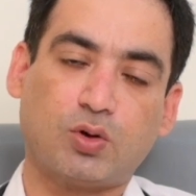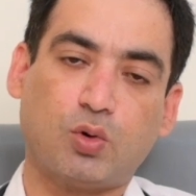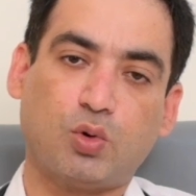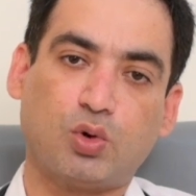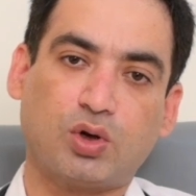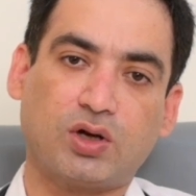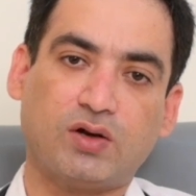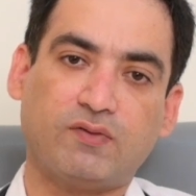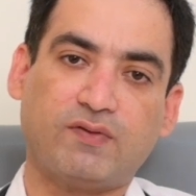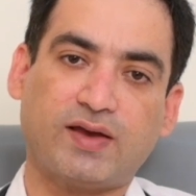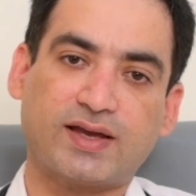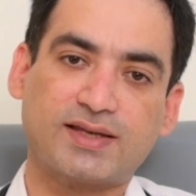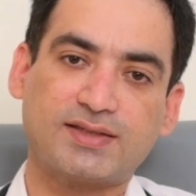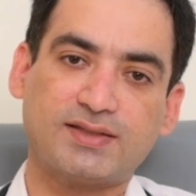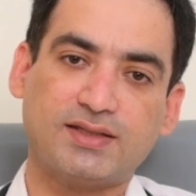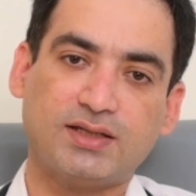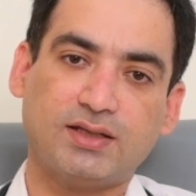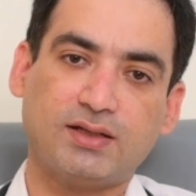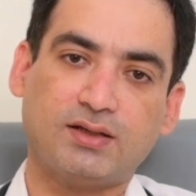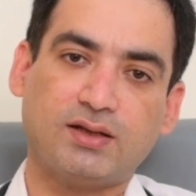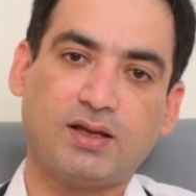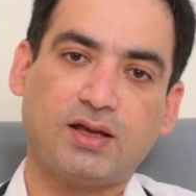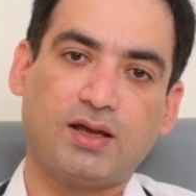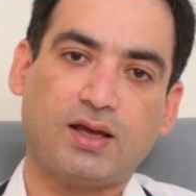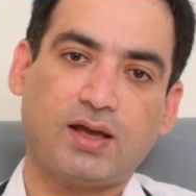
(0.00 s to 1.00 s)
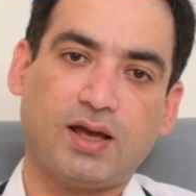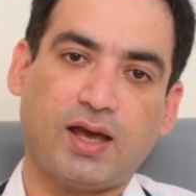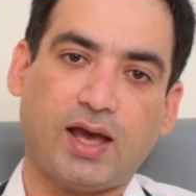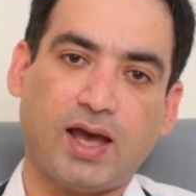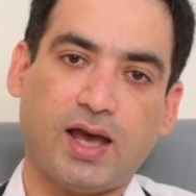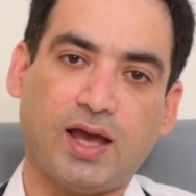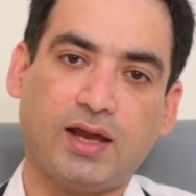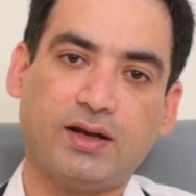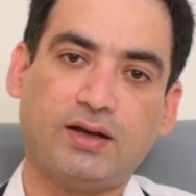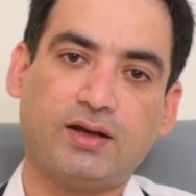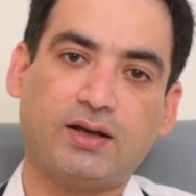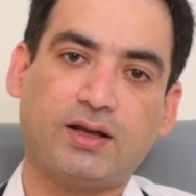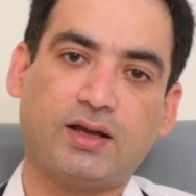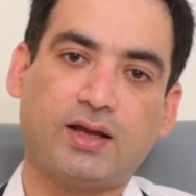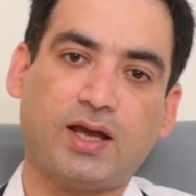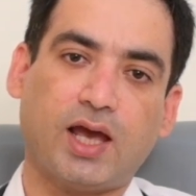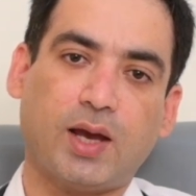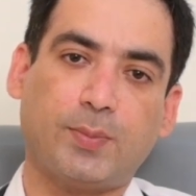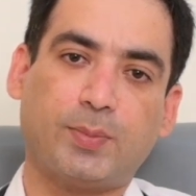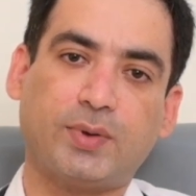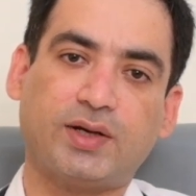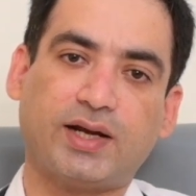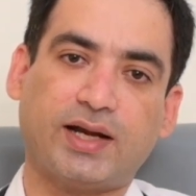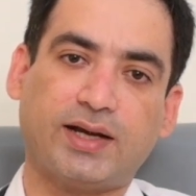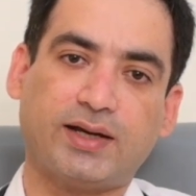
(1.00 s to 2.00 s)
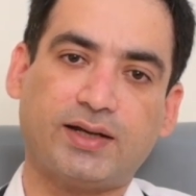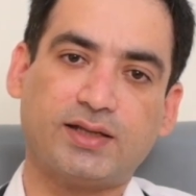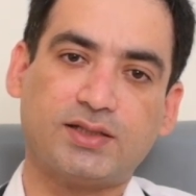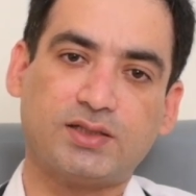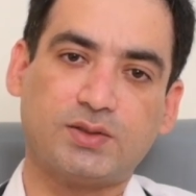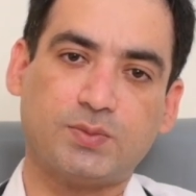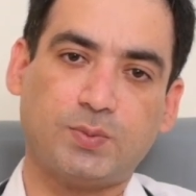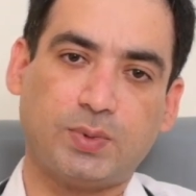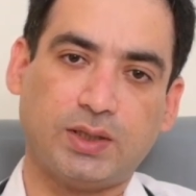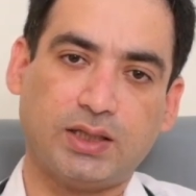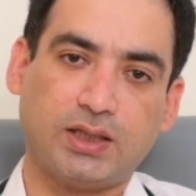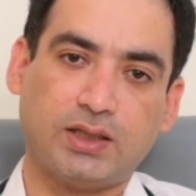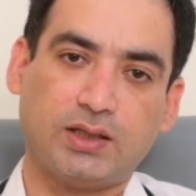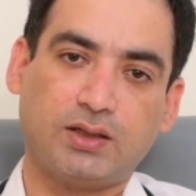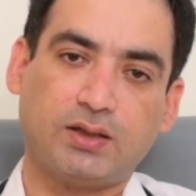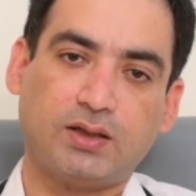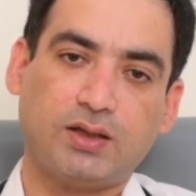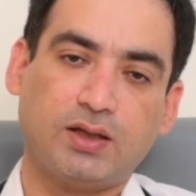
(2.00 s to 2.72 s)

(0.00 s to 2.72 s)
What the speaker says: oral vaccine, and hepatitis B.